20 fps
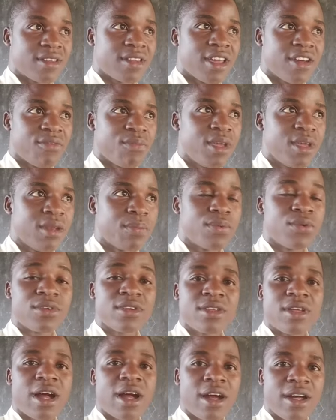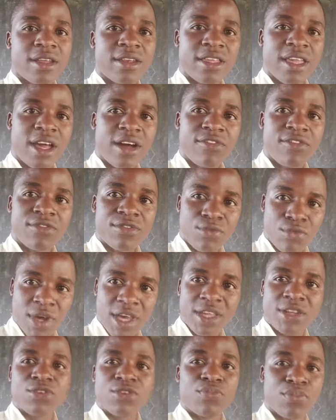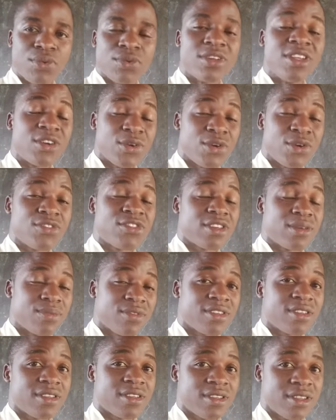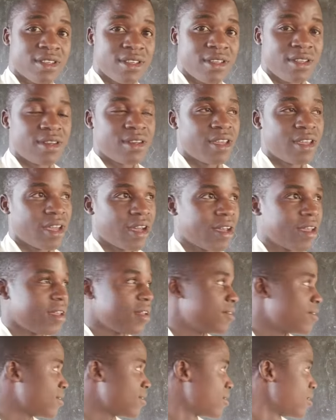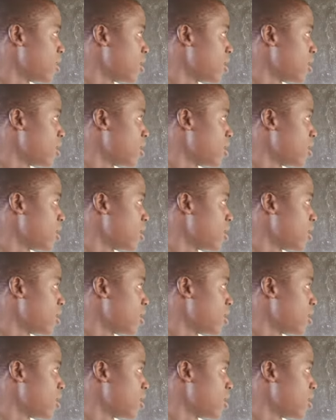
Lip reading: They have tried to put the concepts in their heads.